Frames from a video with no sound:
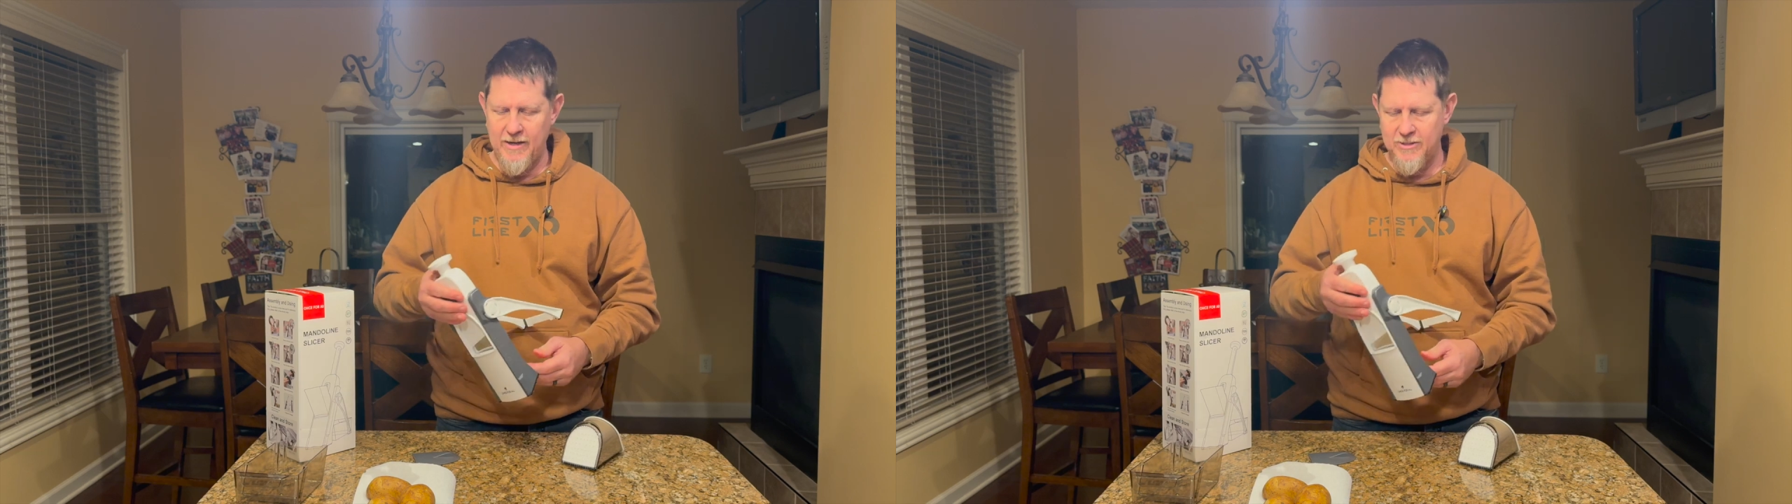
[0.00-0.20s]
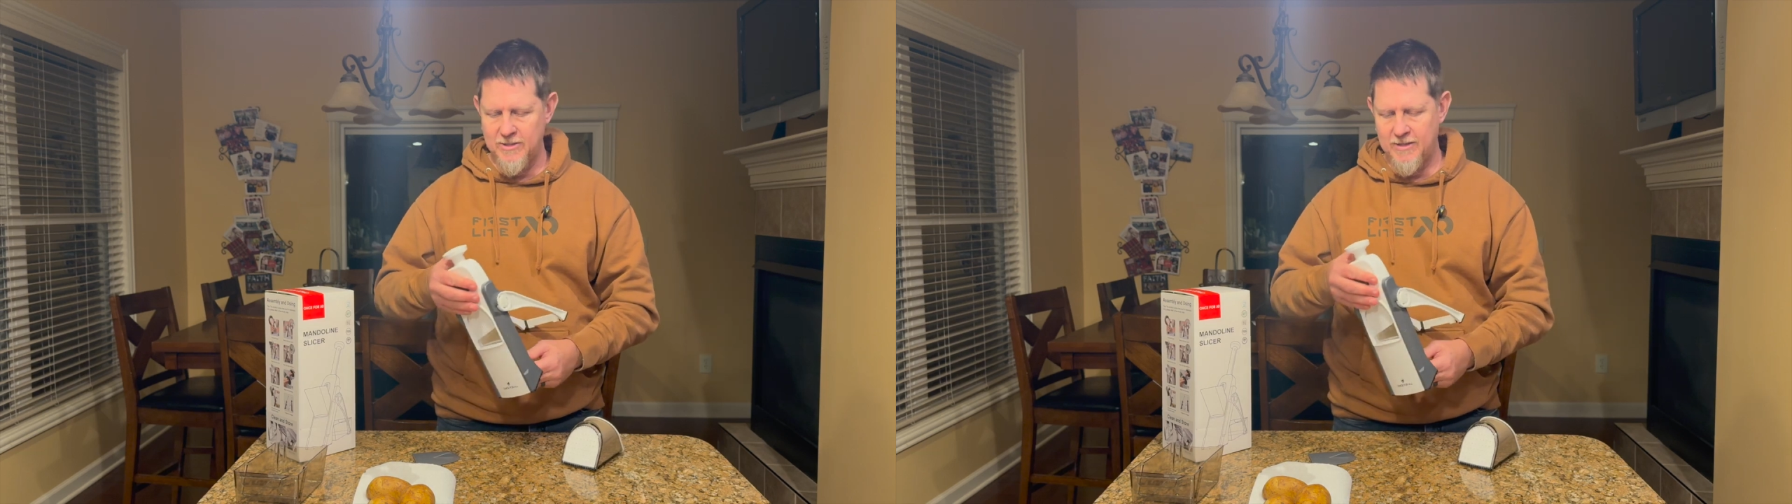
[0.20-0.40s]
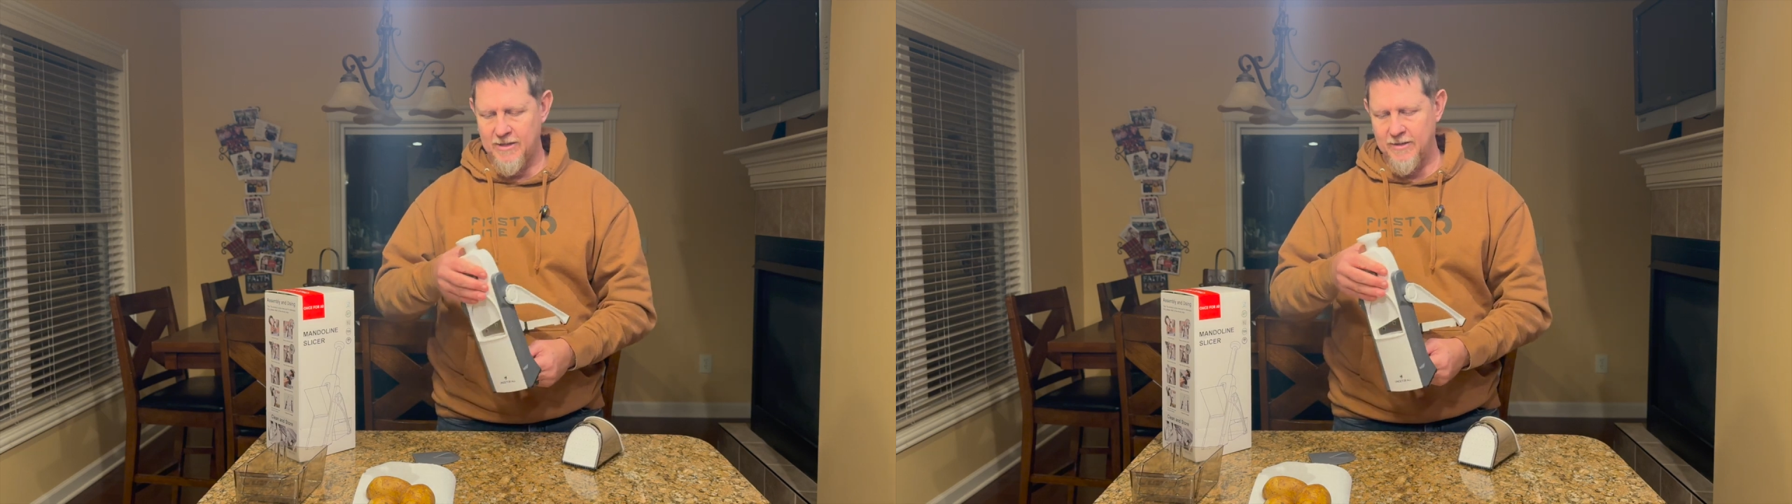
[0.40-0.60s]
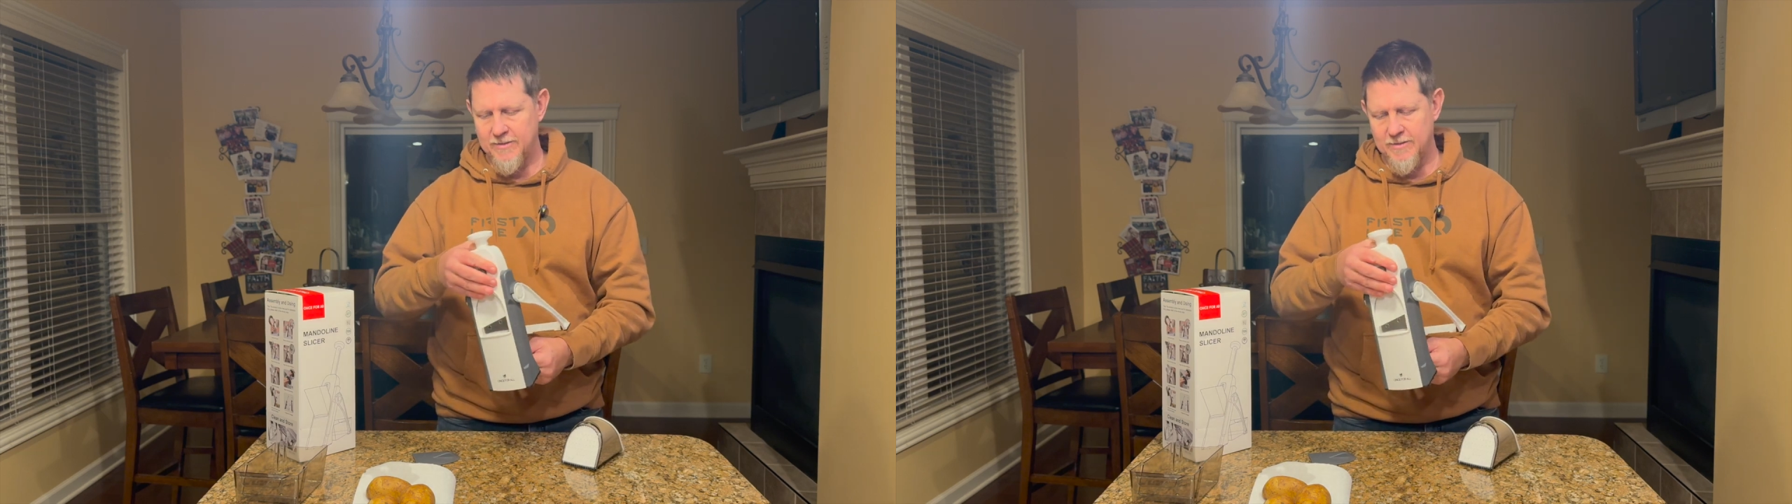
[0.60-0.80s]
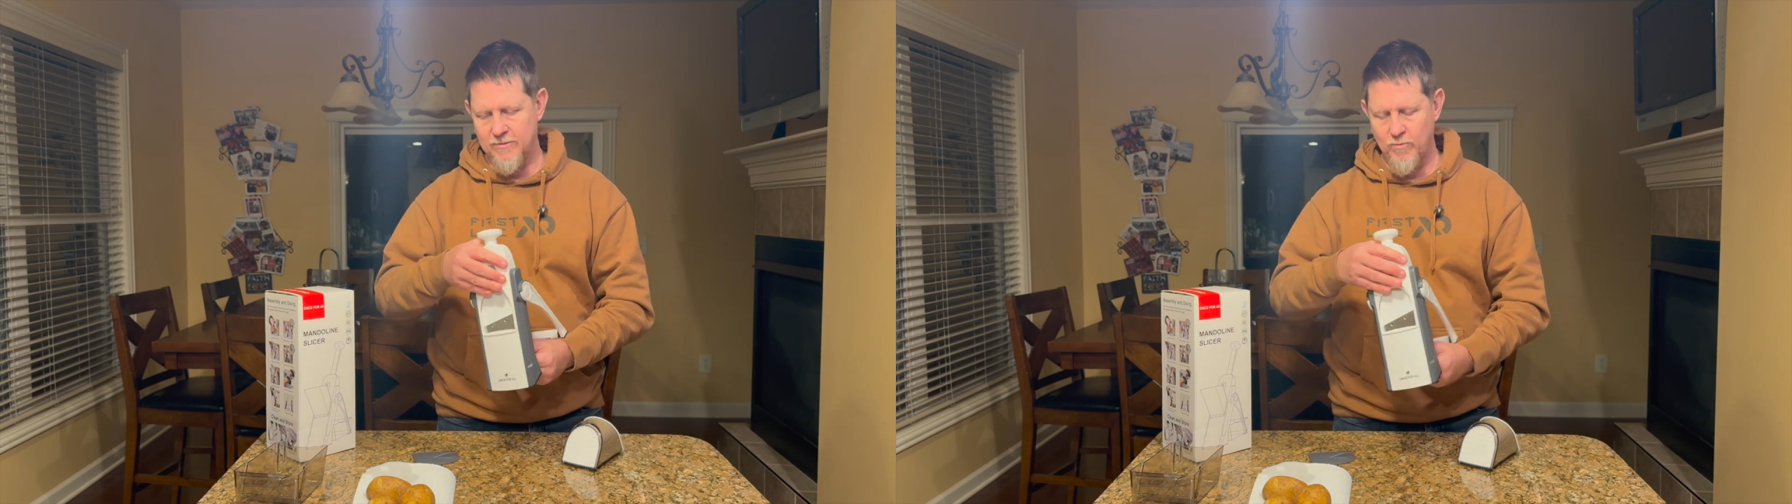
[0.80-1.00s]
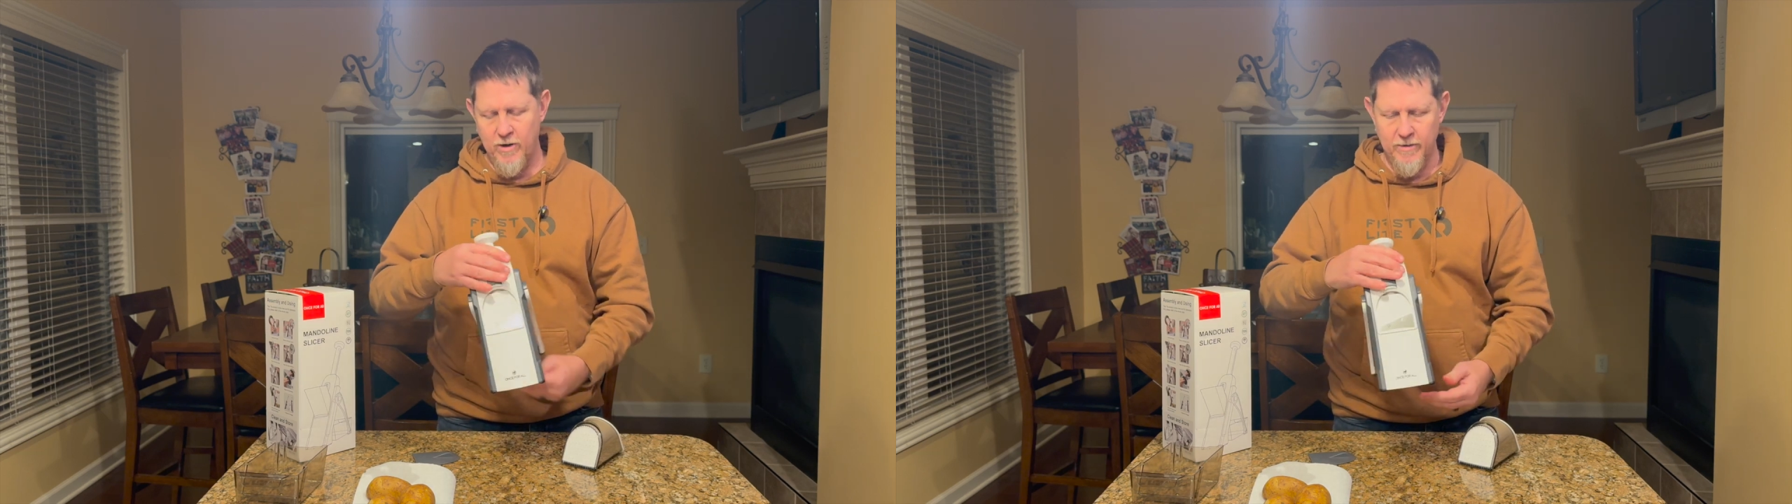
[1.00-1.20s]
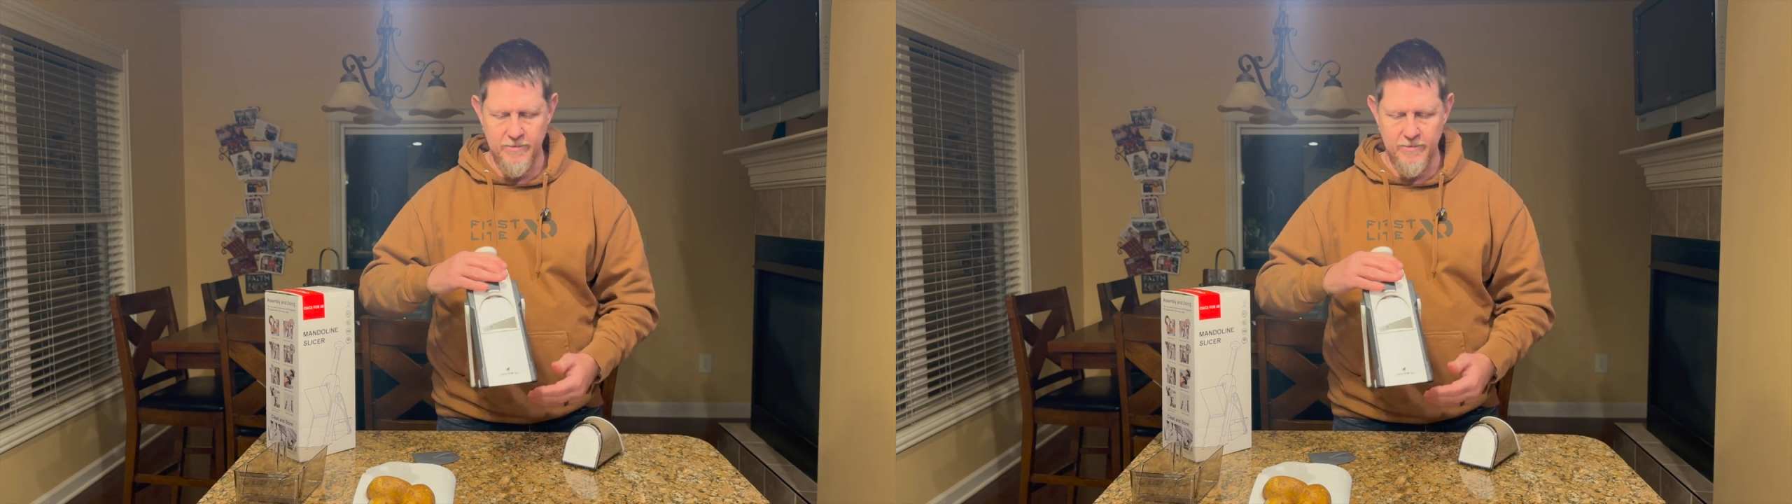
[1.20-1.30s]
each thickness as well.